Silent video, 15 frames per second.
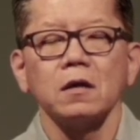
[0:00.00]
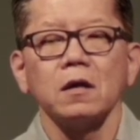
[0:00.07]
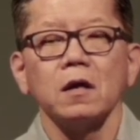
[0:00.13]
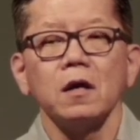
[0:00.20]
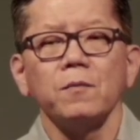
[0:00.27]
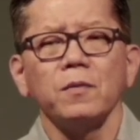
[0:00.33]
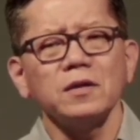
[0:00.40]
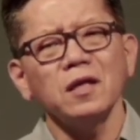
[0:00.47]

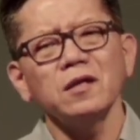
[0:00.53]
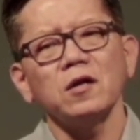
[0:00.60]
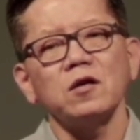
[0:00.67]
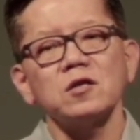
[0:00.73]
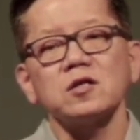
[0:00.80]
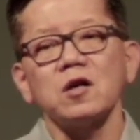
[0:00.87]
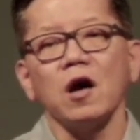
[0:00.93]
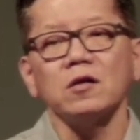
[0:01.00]
But then there are
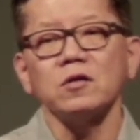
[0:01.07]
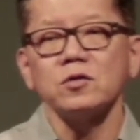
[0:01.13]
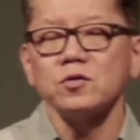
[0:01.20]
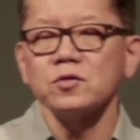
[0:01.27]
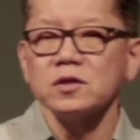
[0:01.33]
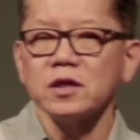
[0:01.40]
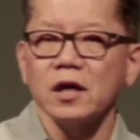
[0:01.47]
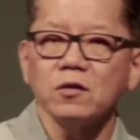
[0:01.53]
scholars who
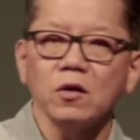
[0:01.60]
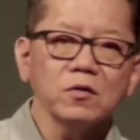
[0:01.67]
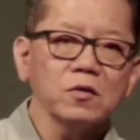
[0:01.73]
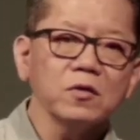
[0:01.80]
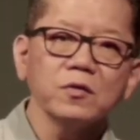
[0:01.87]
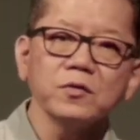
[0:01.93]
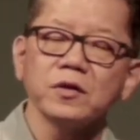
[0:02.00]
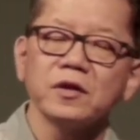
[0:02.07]
say, no, no,
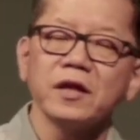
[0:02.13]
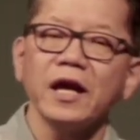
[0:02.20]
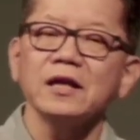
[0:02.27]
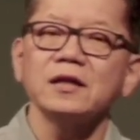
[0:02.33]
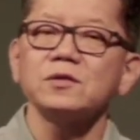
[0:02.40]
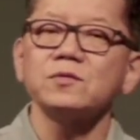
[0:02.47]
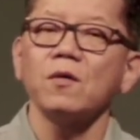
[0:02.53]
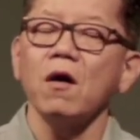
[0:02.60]
no, the date
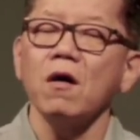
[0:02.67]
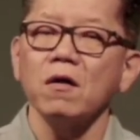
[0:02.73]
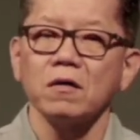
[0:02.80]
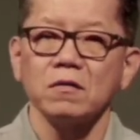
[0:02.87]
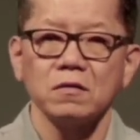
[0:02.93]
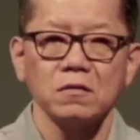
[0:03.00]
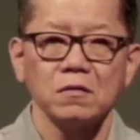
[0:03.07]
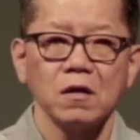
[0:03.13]
is
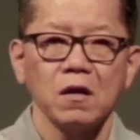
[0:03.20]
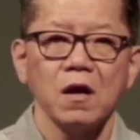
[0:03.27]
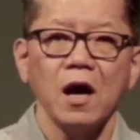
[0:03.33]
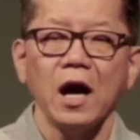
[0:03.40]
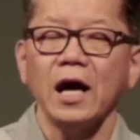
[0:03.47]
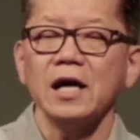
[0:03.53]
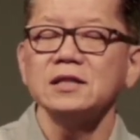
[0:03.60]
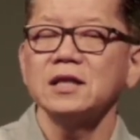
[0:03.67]
wrong.
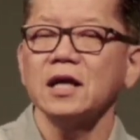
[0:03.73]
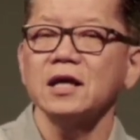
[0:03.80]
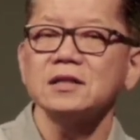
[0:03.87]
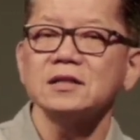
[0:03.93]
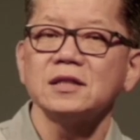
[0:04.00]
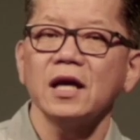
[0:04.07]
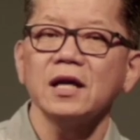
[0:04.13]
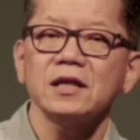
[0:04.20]
Isaiah's
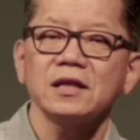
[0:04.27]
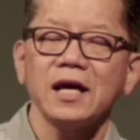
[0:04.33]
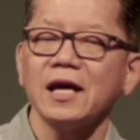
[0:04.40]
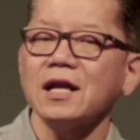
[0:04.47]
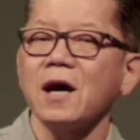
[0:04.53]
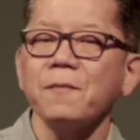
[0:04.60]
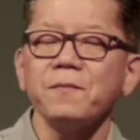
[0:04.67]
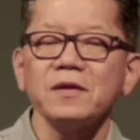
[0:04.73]
date
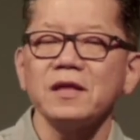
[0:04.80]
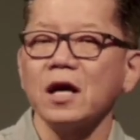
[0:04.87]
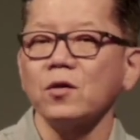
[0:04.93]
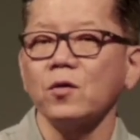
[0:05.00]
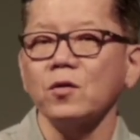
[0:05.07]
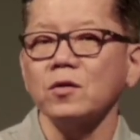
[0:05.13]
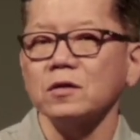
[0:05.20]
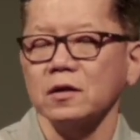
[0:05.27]
cannot be that
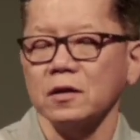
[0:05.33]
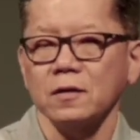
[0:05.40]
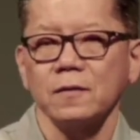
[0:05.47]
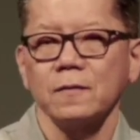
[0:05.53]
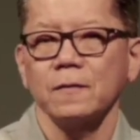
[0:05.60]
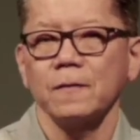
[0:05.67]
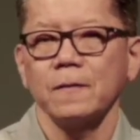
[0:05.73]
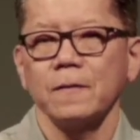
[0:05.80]
early.
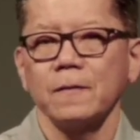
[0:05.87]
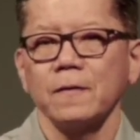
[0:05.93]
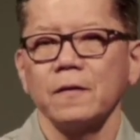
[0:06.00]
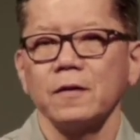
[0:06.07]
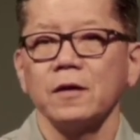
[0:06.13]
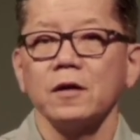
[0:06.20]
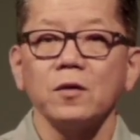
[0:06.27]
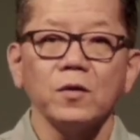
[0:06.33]

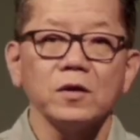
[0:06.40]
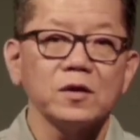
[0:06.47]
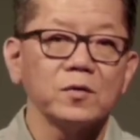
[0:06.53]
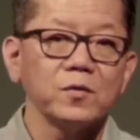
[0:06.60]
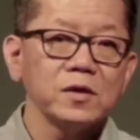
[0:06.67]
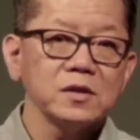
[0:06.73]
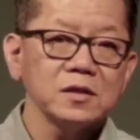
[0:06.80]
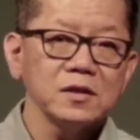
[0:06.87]
You know what their
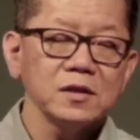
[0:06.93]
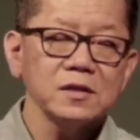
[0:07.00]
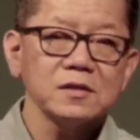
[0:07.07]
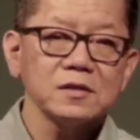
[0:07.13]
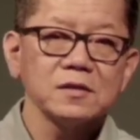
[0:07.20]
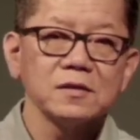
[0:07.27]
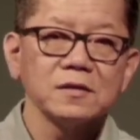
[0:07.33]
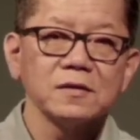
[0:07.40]
reason is?